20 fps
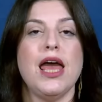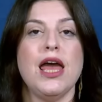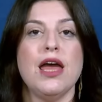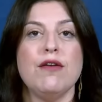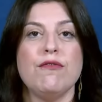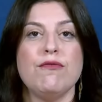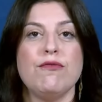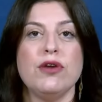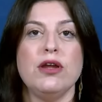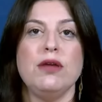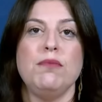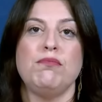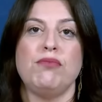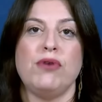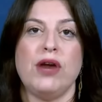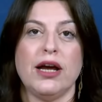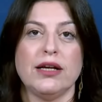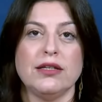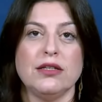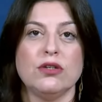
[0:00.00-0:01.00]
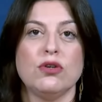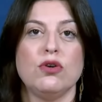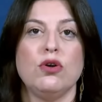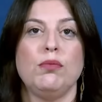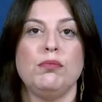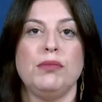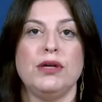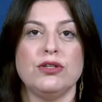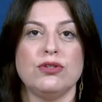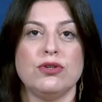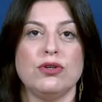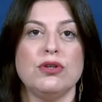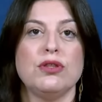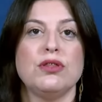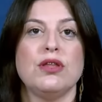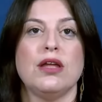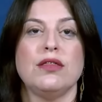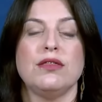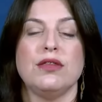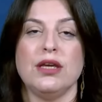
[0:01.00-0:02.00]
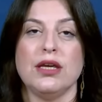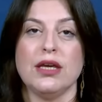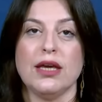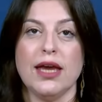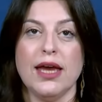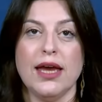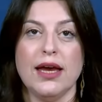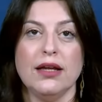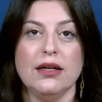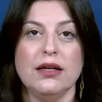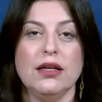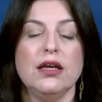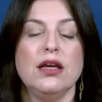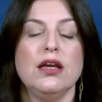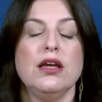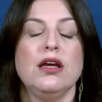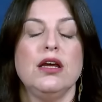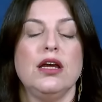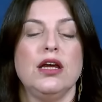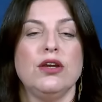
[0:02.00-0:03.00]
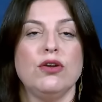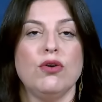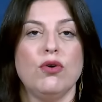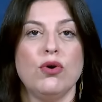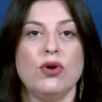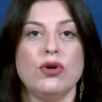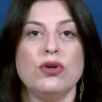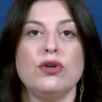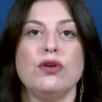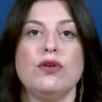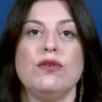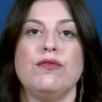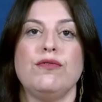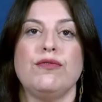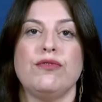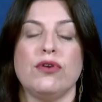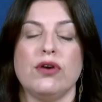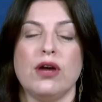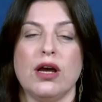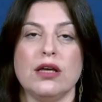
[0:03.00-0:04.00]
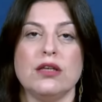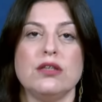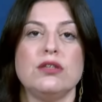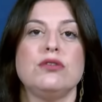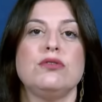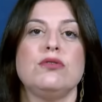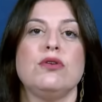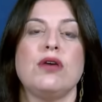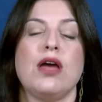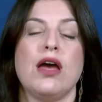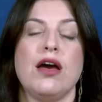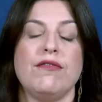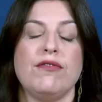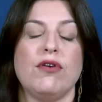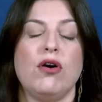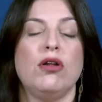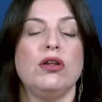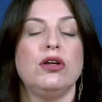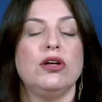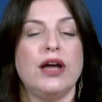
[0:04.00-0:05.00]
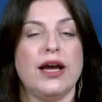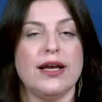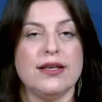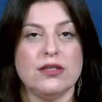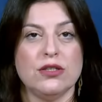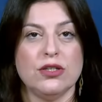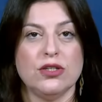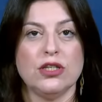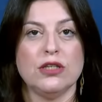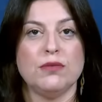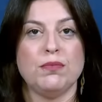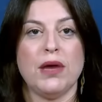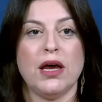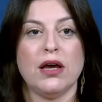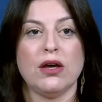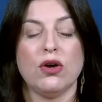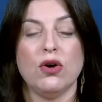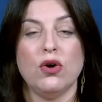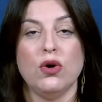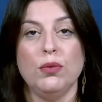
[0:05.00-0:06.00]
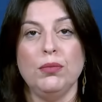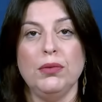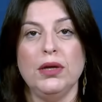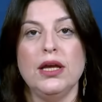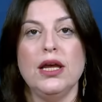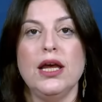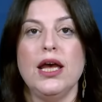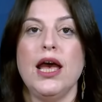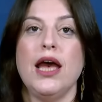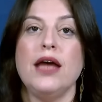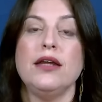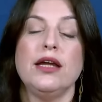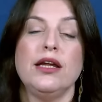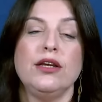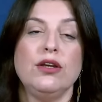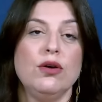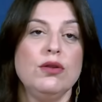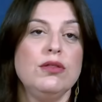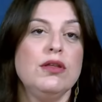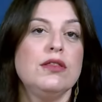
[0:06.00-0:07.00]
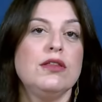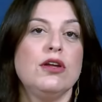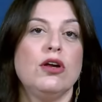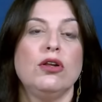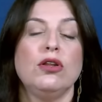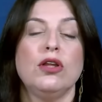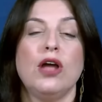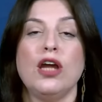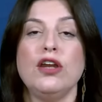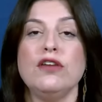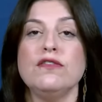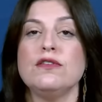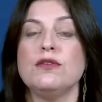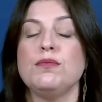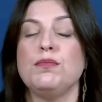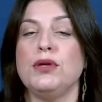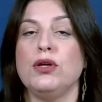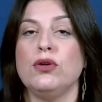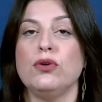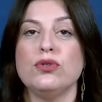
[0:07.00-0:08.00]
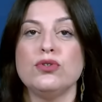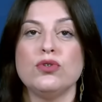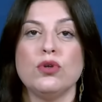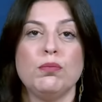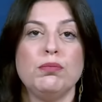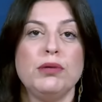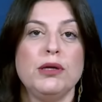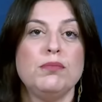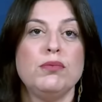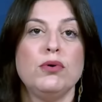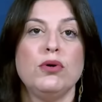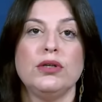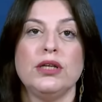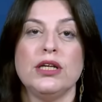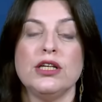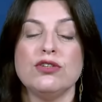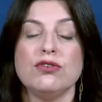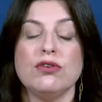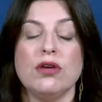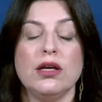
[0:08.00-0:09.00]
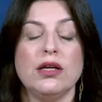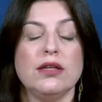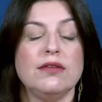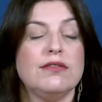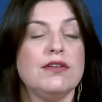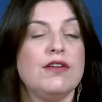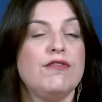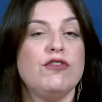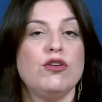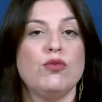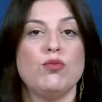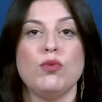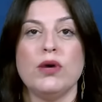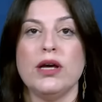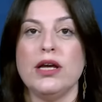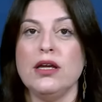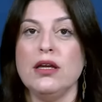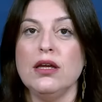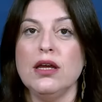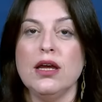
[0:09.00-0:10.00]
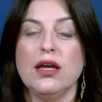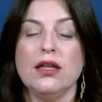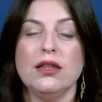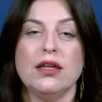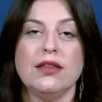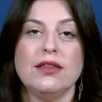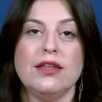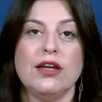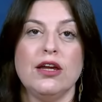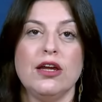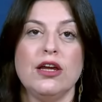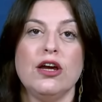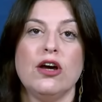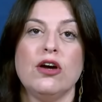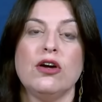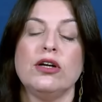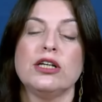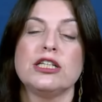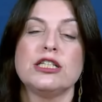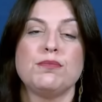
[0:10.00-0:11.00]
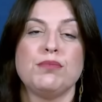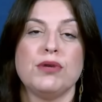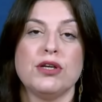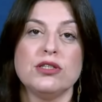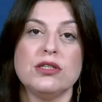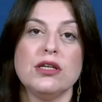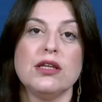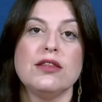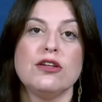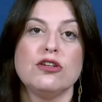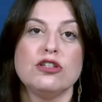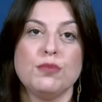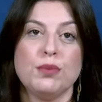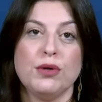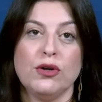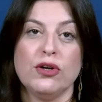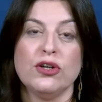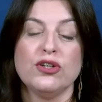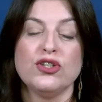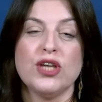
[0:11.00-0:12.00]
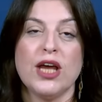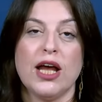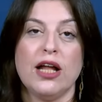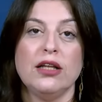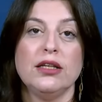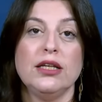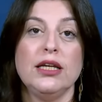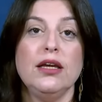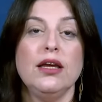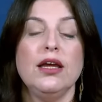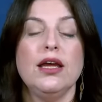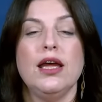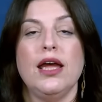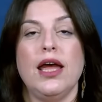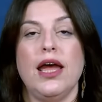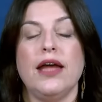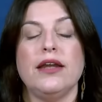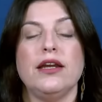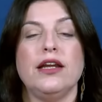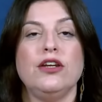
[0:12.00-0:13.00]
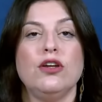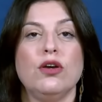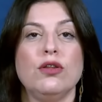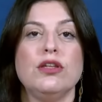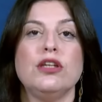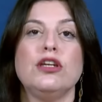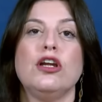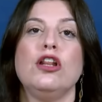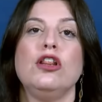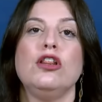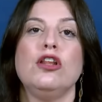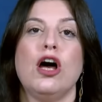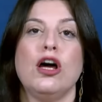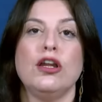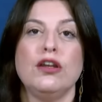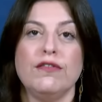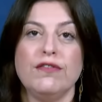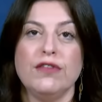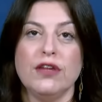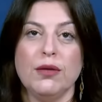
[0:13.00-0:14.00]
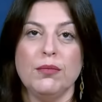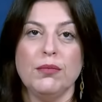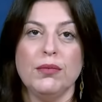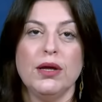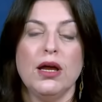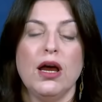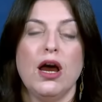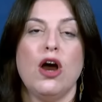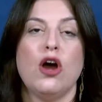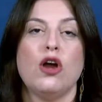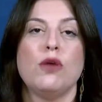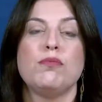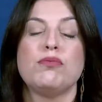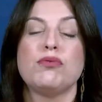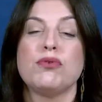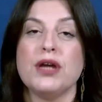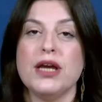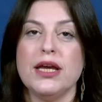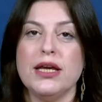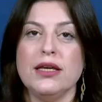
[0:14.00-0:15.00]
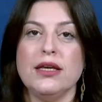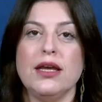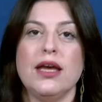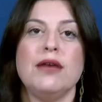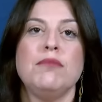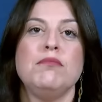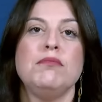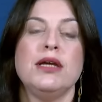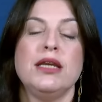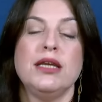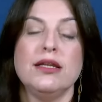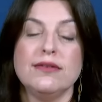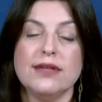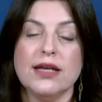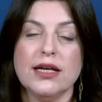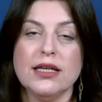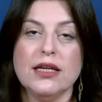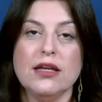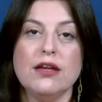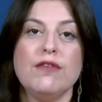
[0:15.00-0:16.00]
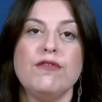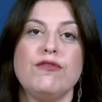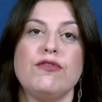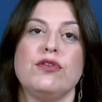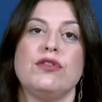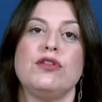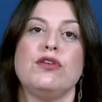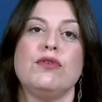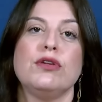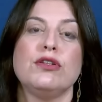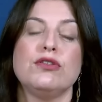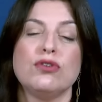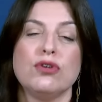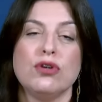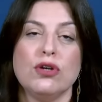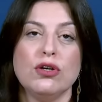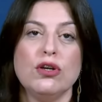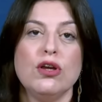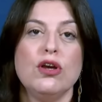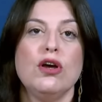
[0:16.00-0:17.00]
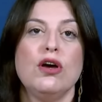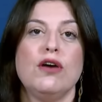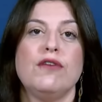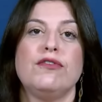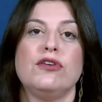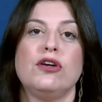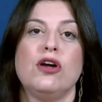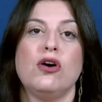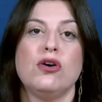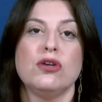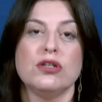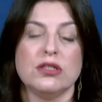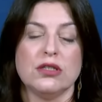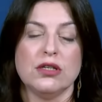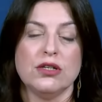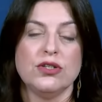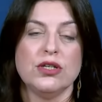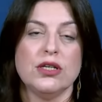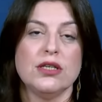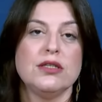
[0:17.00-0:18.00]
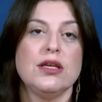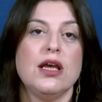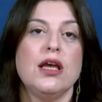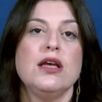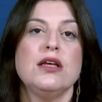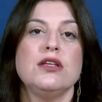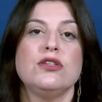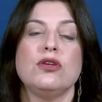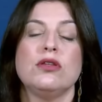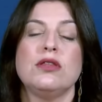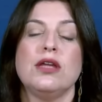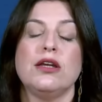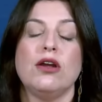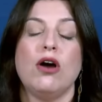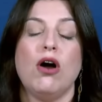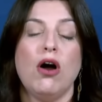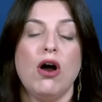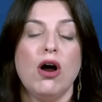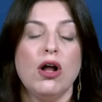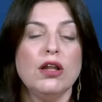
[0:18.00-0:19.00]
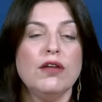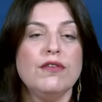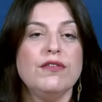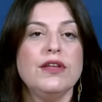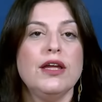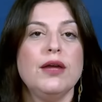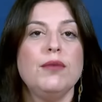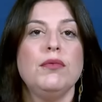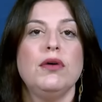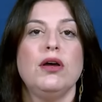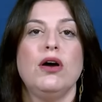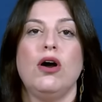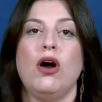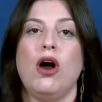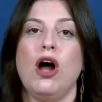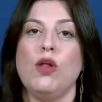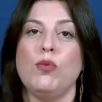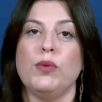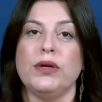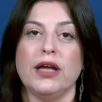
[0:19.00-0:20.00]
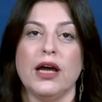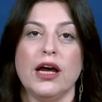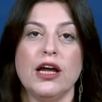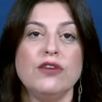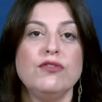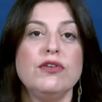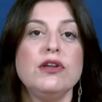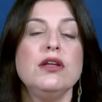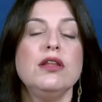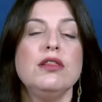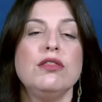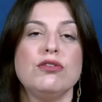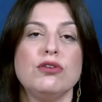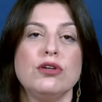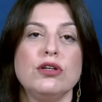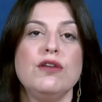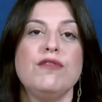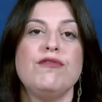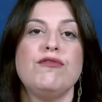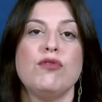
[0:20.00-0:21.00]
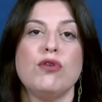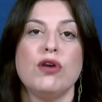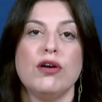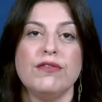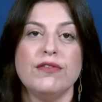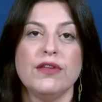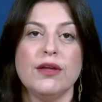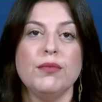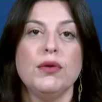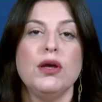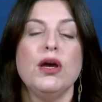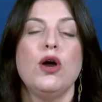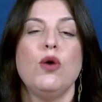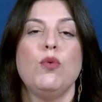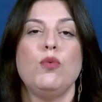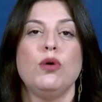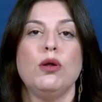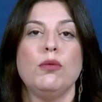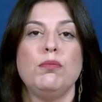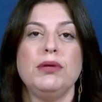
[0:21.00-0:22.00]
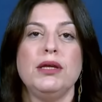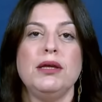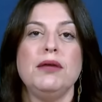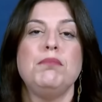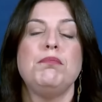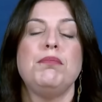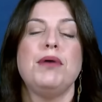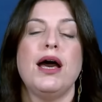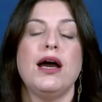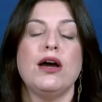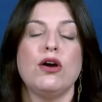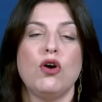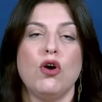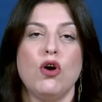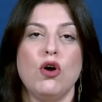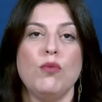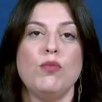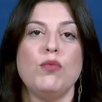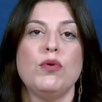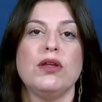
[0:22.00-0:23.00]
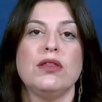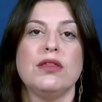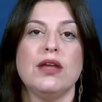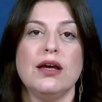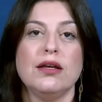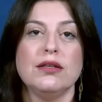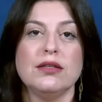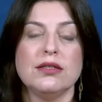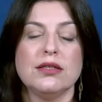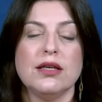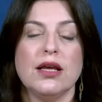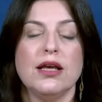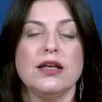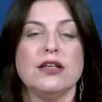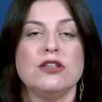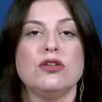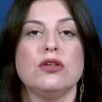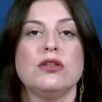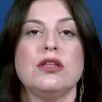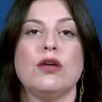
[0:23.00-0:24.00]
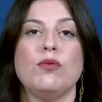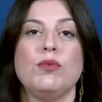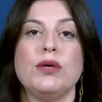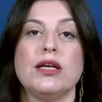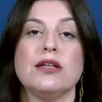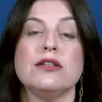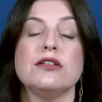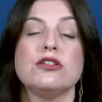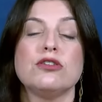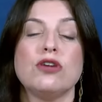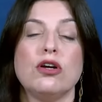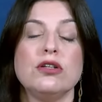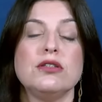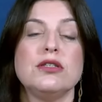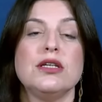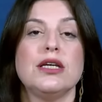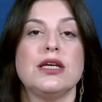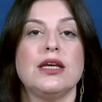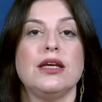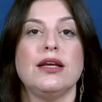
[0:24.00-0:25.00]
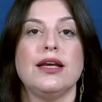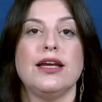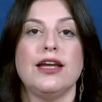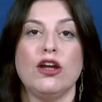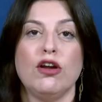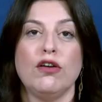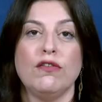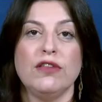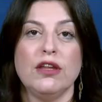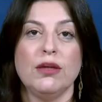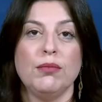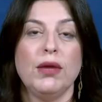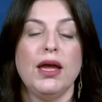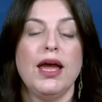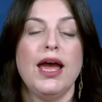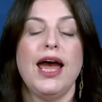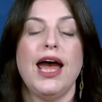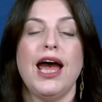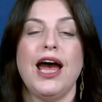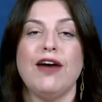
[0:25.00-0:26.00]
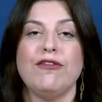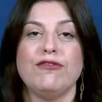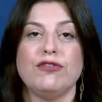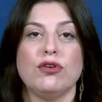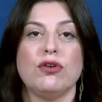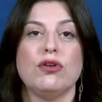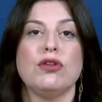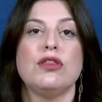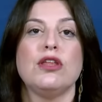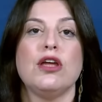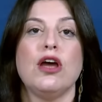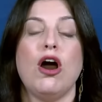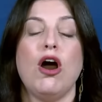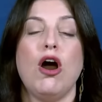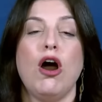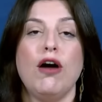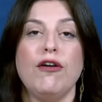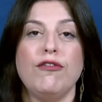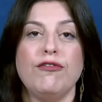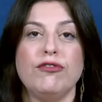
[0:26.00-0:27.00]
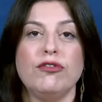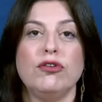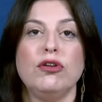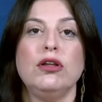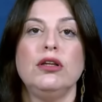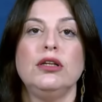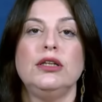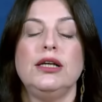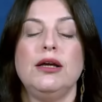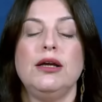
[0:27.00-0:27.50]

every practical measure that they can in order for us to have all our hostages back home. And I know that there are a lot of spiritual people in Israel, a different way that they are expressing their spirituality. And I know that a lot of them are praying and meditating for the return of our hostages so that all of them, all 134 of them, will be back home with us so that we can start taking care of them after the awful